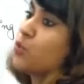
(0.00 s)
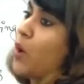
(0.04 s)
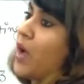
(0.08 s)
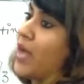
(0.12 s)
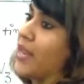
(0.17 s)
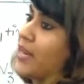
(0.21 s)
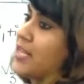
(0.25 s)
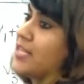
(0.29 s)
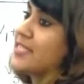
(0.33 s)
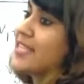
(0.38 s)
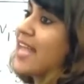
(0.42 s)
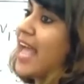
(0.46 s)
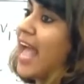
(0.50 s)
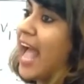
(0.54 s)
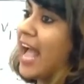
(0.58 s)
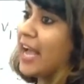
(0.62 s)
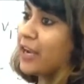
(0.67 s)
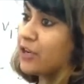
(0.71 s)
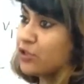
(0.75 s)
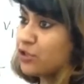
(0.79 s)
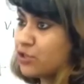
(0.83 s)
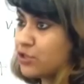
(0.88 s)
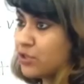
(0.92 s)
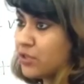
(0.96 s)
One is
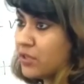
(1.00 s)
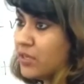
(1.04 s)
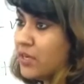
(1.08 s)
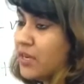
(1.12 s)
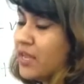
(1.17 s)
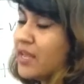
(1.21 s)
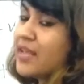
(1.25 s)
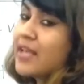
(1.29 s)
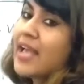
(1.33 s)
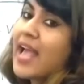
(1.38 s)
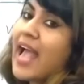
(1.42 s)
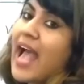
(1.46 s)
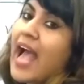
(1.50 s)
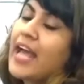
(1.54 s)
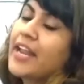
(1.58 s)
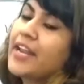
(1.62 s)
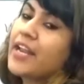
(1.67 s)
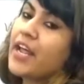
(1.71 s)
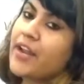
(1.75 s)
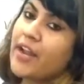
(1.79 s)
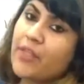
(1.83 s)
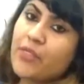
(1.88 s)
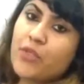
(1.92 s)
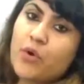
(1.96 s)
action
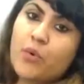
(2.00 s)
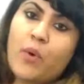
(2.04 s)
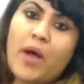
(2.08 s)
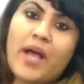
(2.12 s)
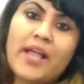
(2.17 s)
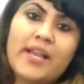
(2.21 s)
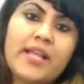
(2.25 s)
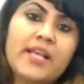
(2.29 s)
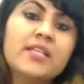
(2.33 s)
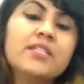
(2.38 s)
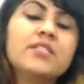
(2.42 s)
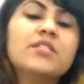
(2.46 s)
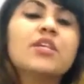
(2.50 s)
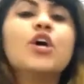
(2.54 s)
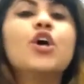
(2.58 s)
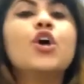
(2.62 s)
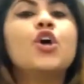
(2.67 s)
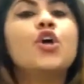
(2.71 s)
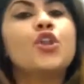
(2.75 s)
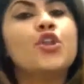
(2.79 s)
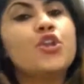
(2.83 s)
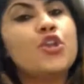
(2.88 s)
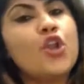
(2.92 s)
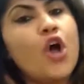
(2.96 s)
and another one is
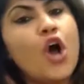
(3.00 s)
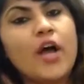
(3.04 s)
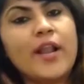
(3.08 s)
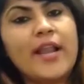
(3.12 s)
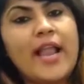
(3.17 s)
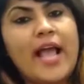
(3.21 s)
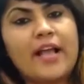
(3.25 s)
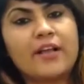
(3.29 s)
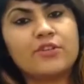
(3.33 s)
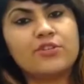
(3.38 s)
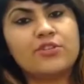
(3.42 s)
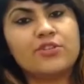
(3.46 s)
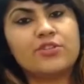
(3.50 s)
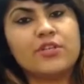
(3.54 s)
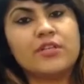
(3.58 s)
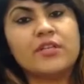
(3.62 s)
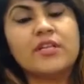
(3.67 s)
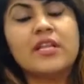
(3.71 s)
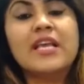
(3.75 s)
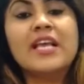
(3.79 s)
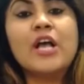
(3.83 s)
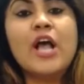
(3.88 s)
non-action.